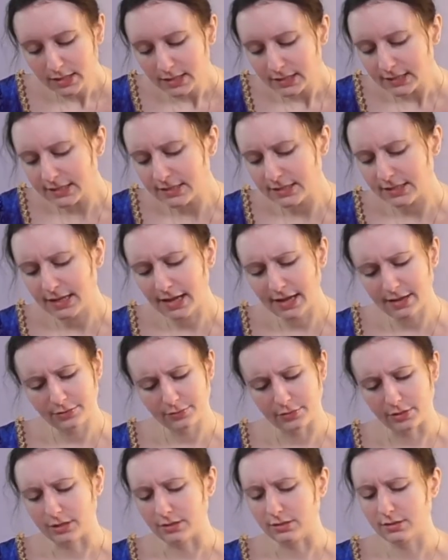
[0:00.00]
Lady
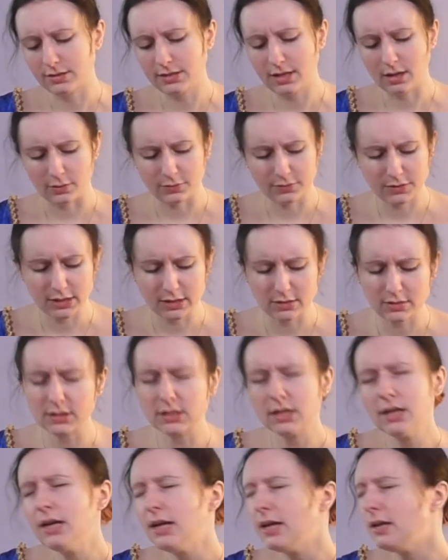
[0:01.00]
Catherine herself says
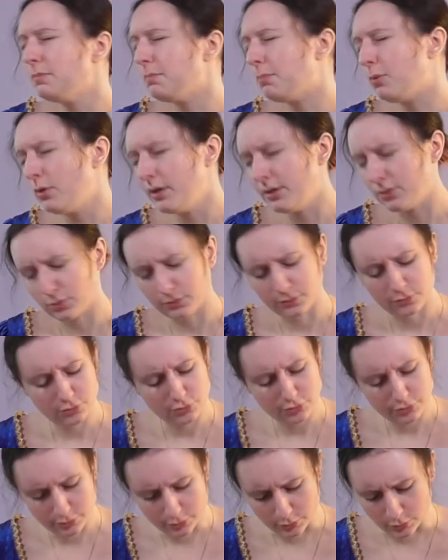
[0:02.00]
that, in point of
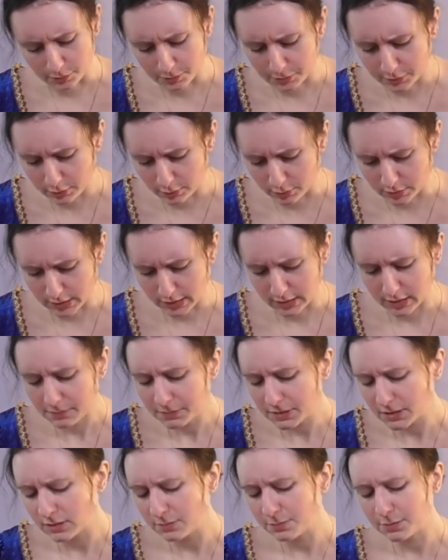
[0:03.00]
true beauty,
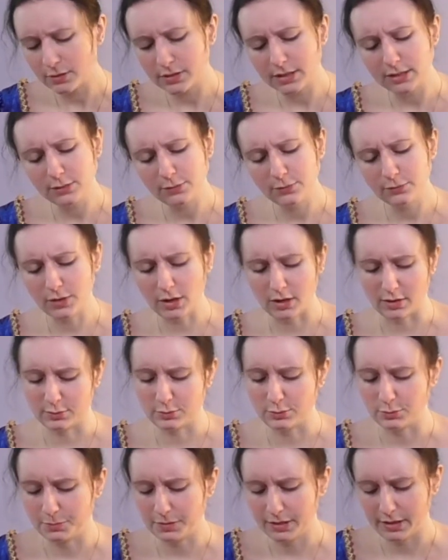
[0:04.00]
Miss de Bourgh is far
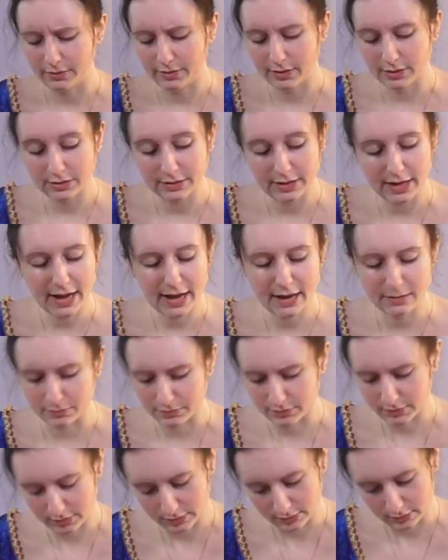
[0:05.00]
superior to the
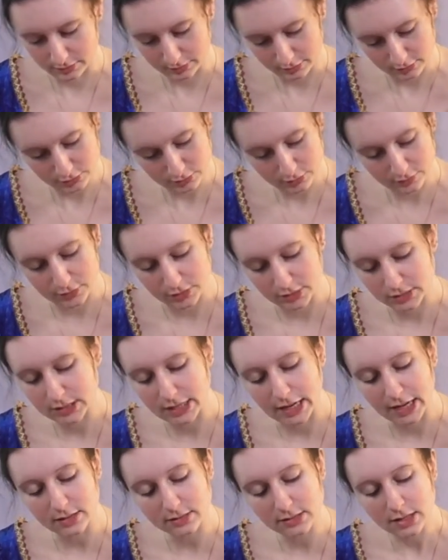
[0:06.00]
handsomest of her
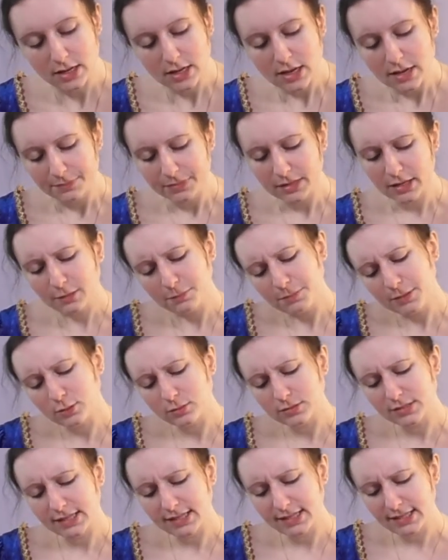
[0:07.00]
sex,
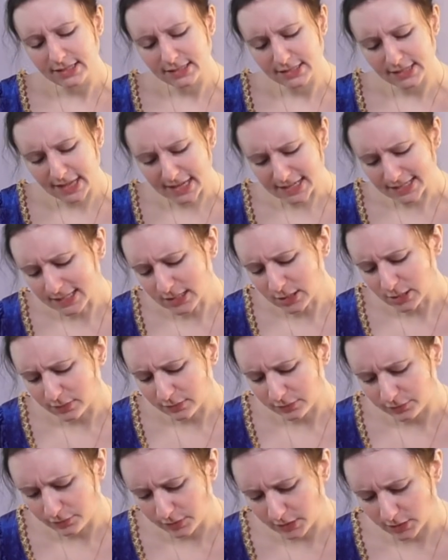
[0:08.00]
because there is that in her
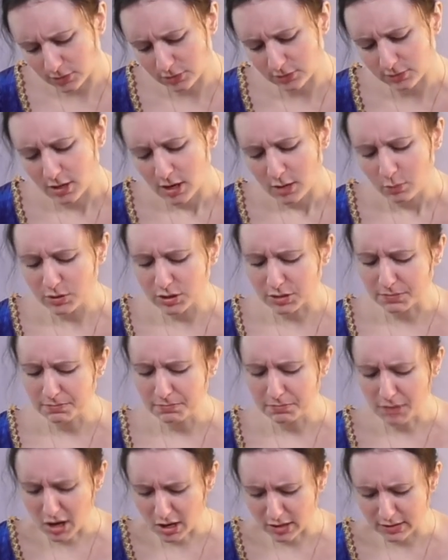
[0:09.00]
features which
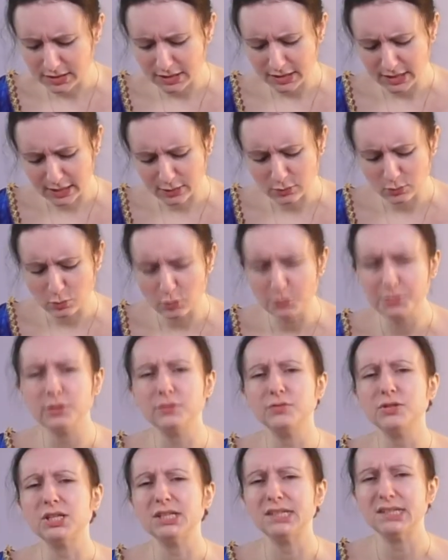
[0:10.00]
marks the young woman
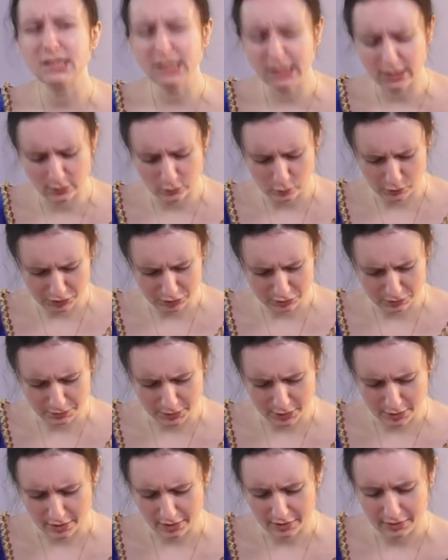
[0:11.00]
of distinguished
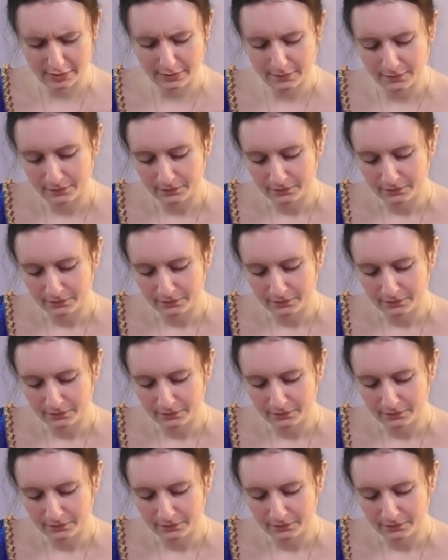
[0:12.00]
birth.